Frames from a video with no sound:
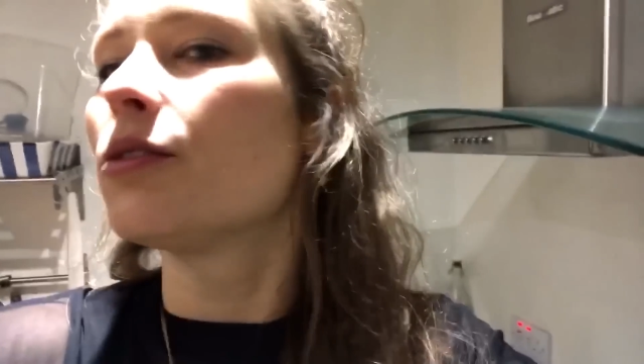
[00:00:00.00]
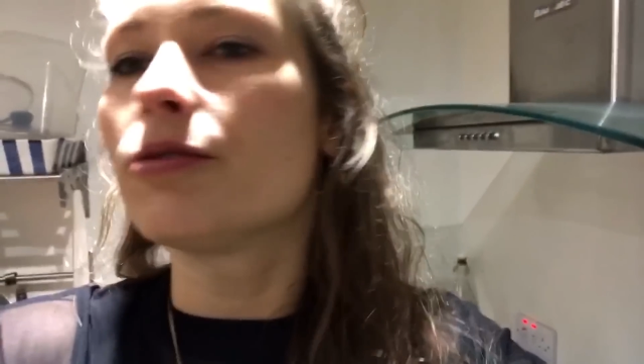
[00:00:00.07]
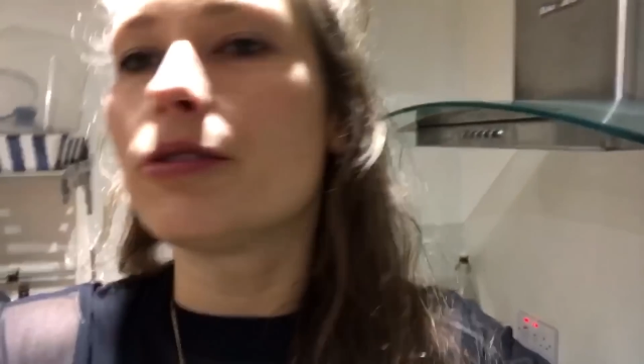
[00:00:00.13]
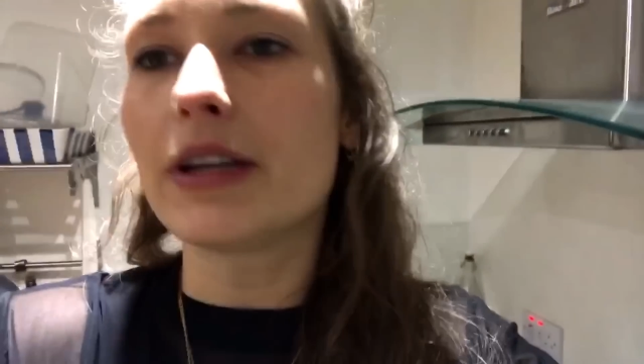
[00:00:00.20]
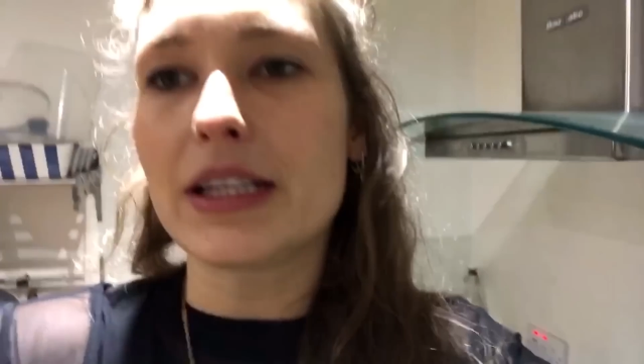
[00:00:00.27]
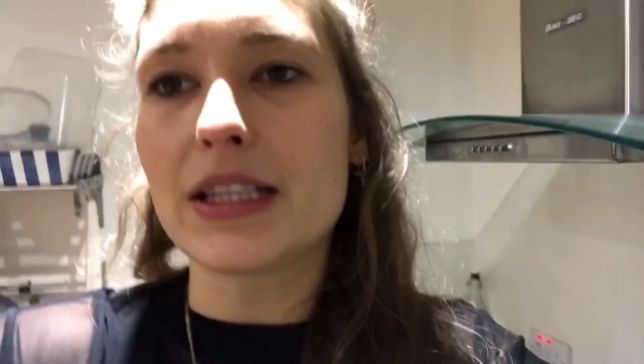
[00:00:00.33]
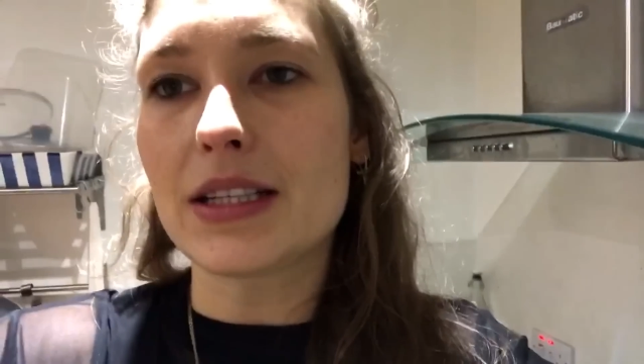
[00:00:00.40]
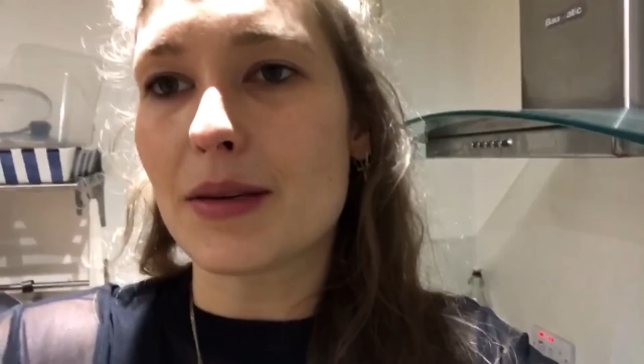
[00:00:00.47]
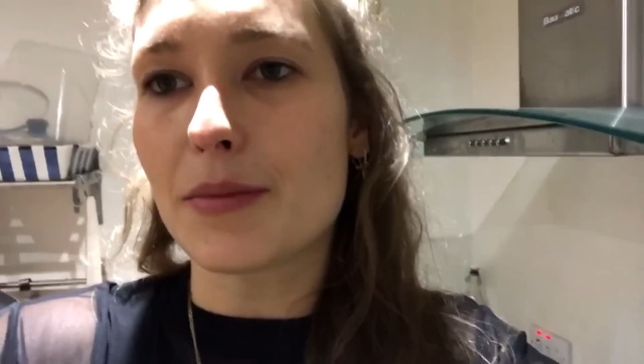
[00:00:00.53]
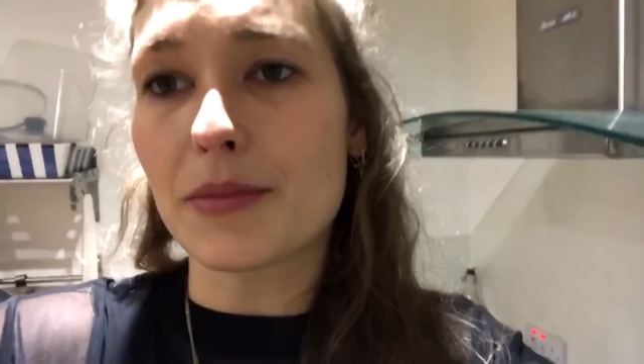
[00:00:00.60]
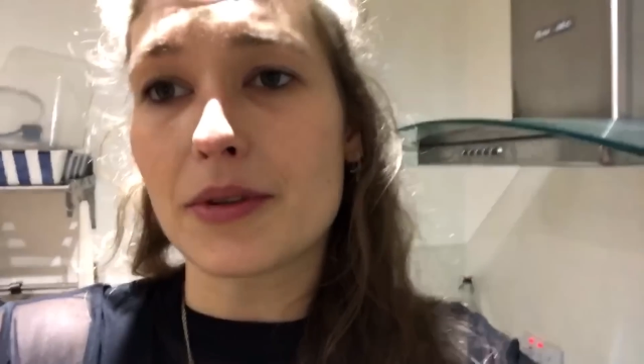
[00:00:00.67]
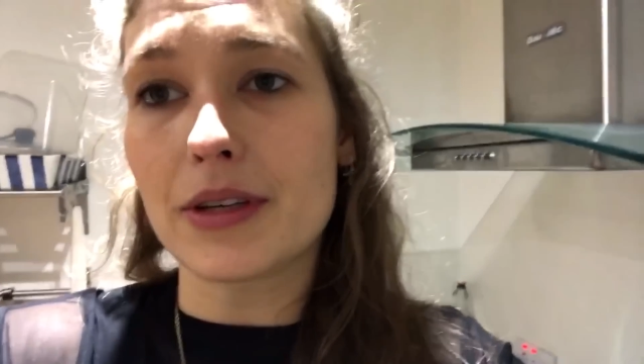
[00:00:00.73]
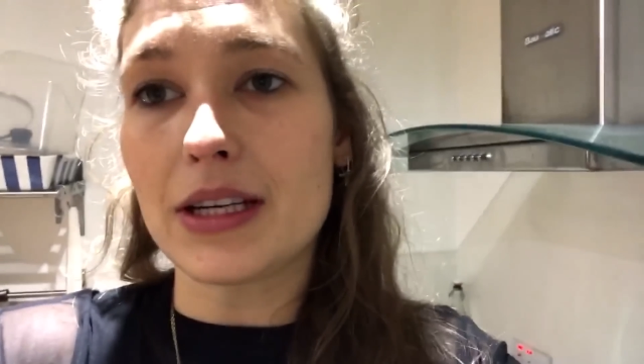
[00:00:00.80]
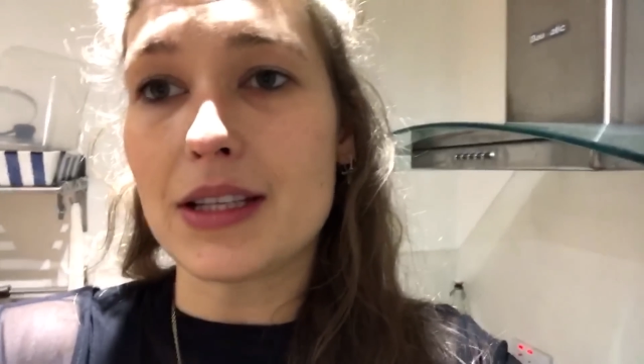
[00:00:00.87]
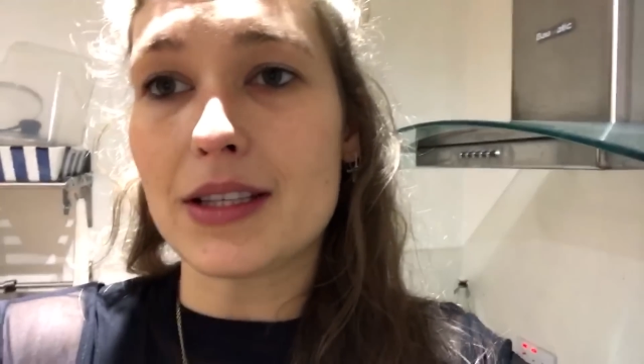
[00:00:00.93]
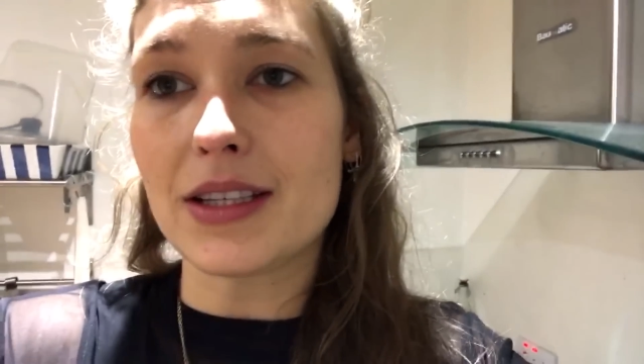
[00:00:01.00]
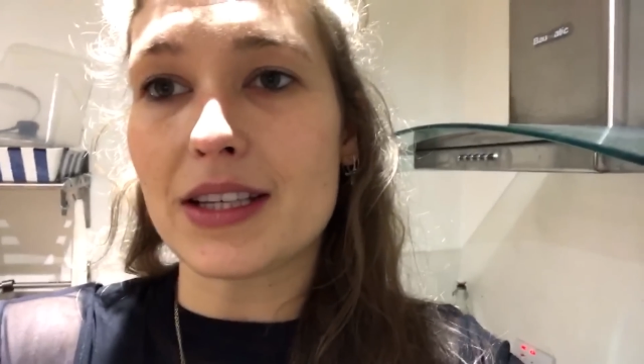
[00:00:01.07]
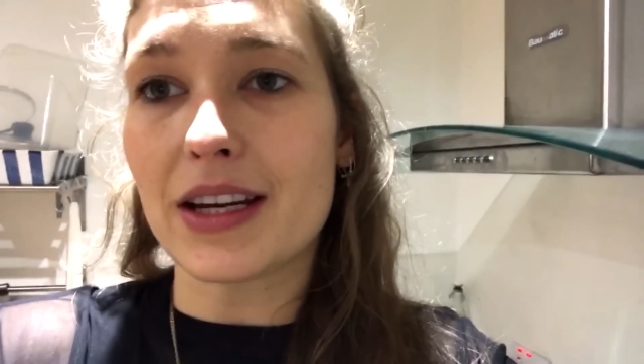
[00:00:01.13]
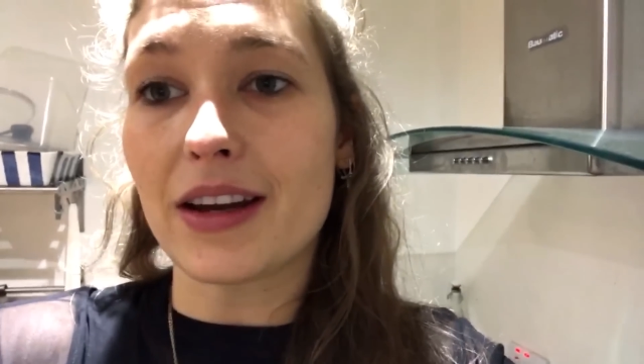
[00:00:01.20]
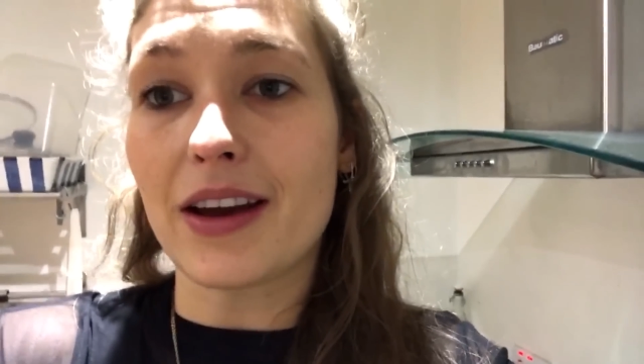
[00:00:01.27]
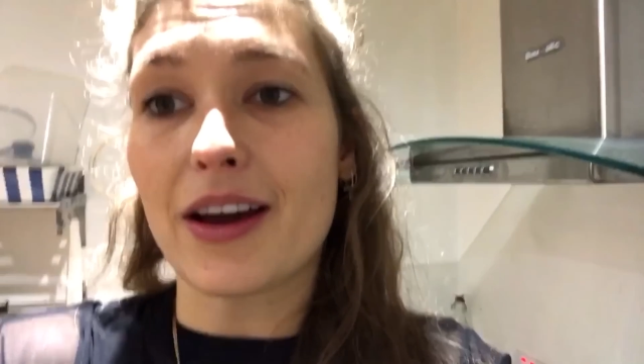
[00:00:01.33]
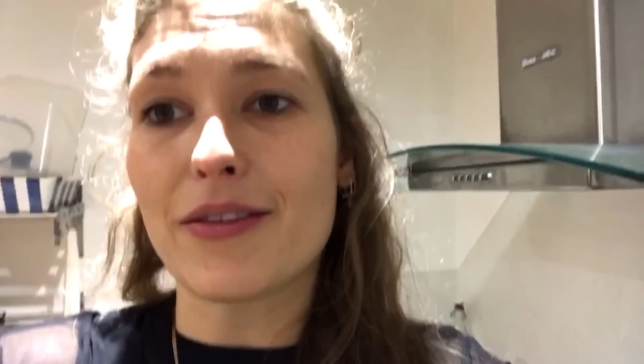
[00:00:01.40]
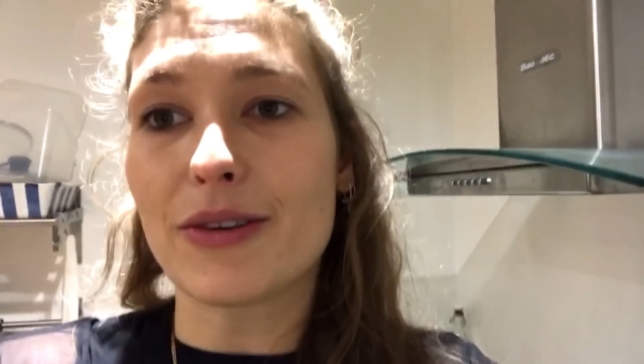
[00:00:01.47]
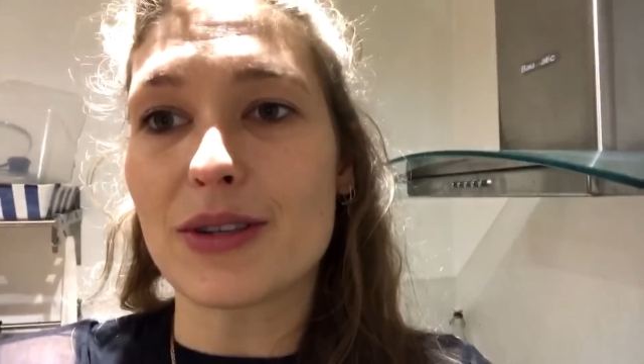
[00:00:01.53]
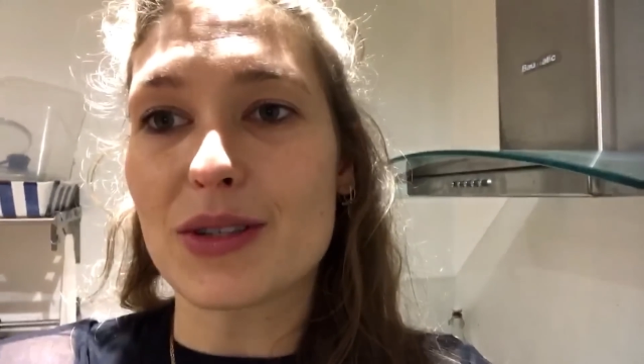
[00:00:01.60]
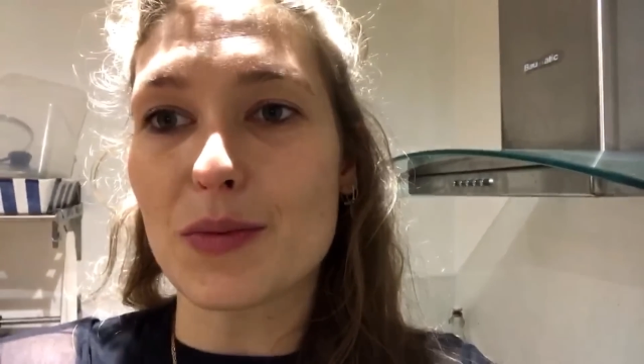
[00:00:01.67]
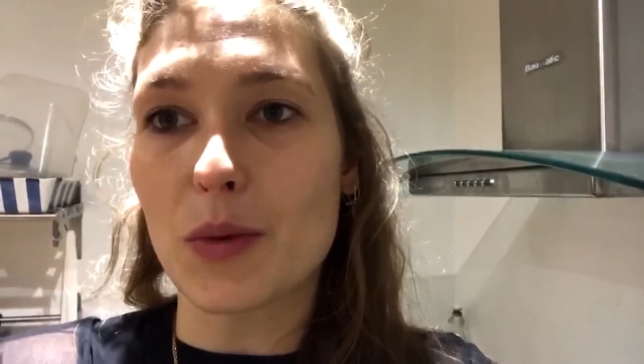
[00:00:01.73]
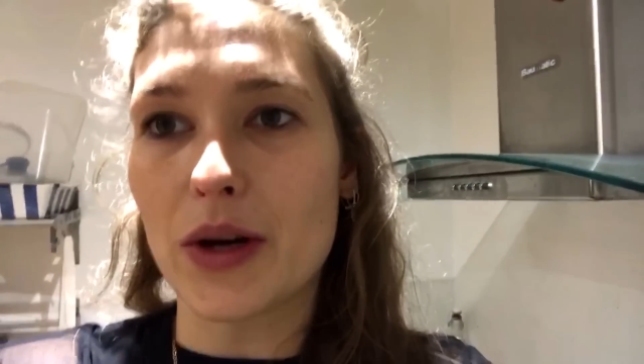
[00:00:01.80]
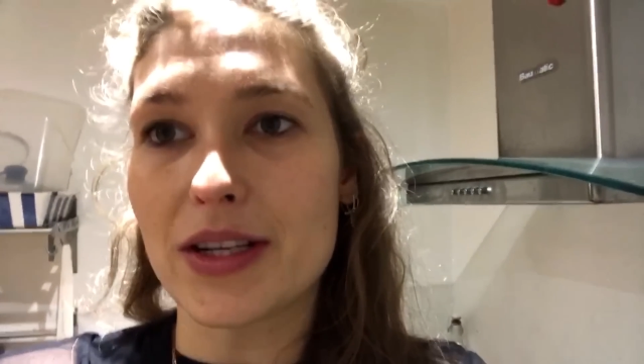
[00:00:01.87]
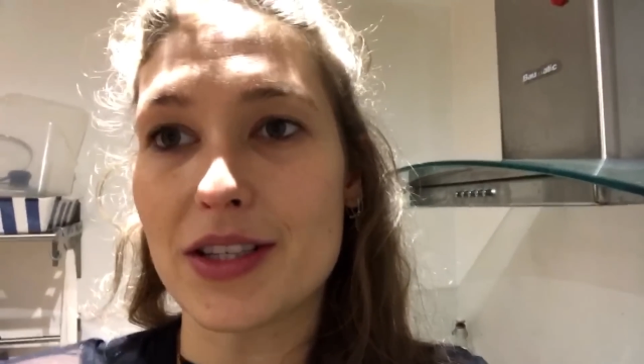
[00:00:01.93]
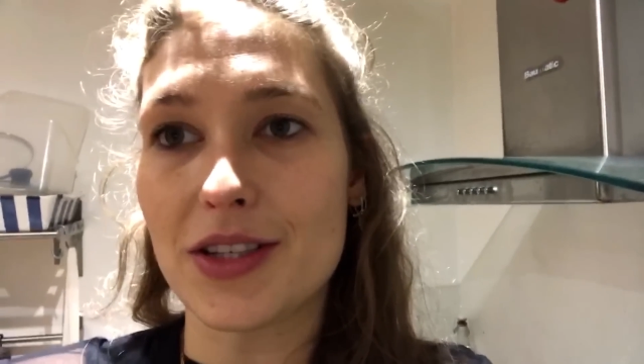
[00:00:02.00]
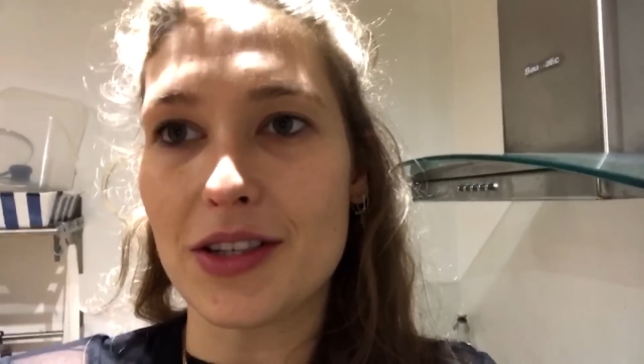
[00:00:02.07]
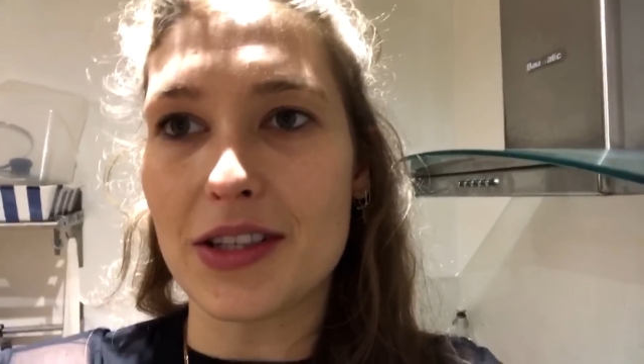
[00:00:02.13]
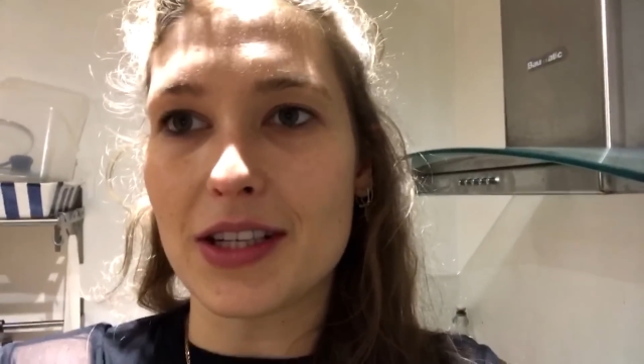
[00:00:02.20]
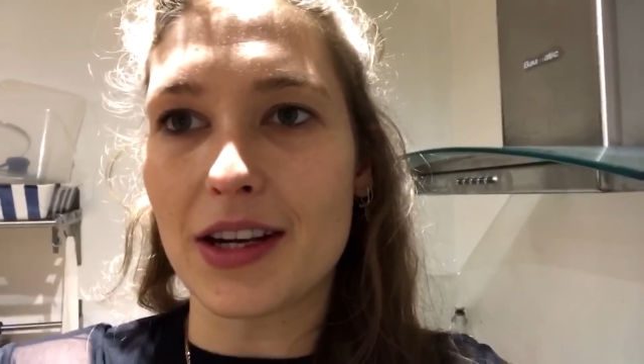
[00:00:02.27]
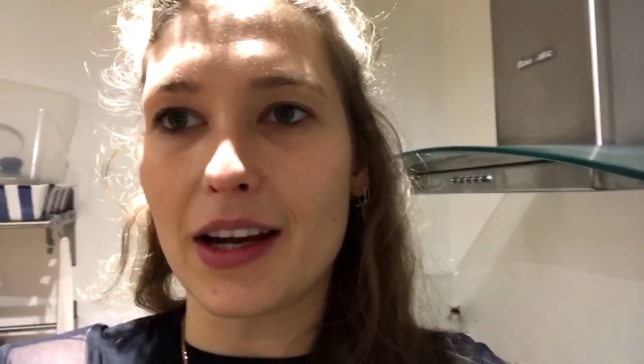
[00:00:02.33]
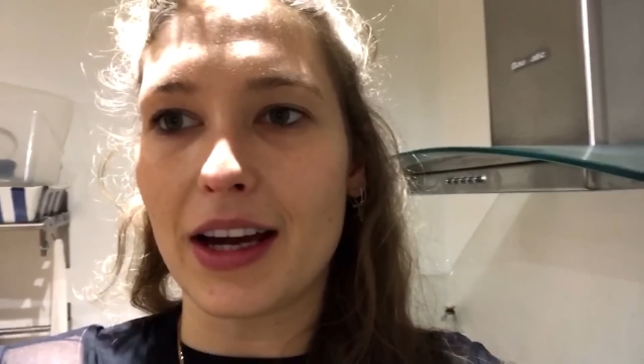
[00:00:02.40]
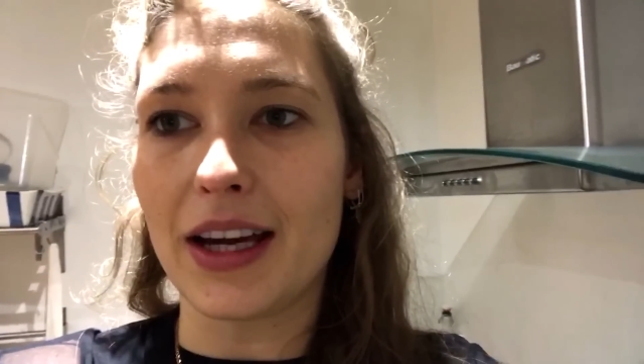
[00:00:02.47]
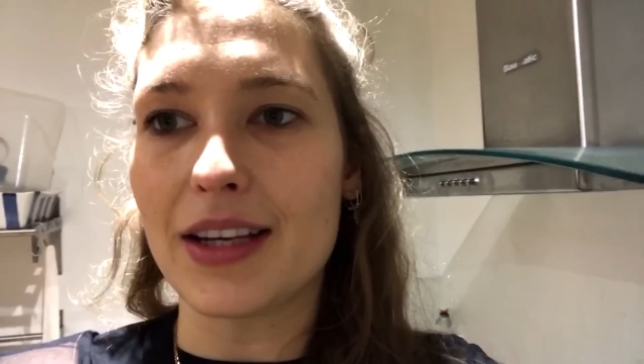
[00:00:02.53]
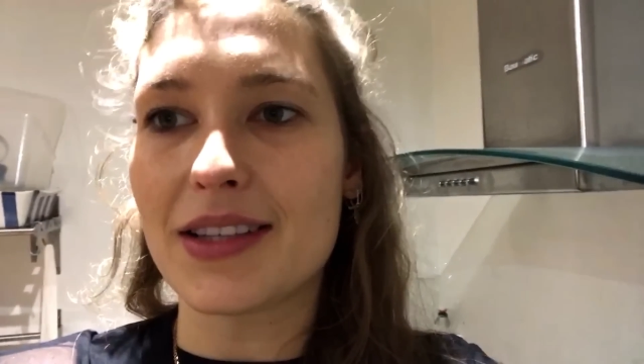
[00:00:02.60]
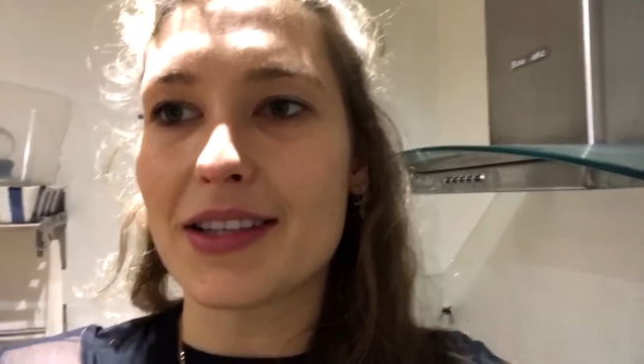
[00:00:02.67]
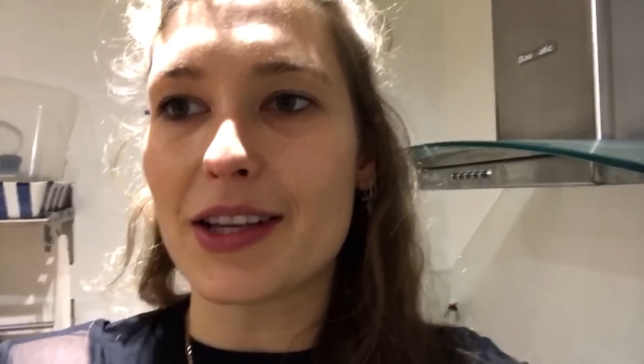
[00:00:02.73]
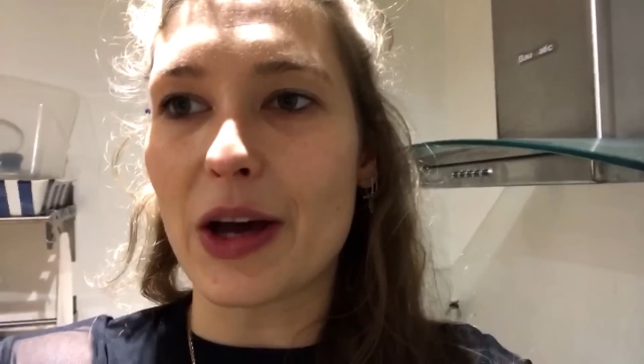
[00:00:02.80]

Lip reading: Really simple, easy dinner. I've got some work to do tonight,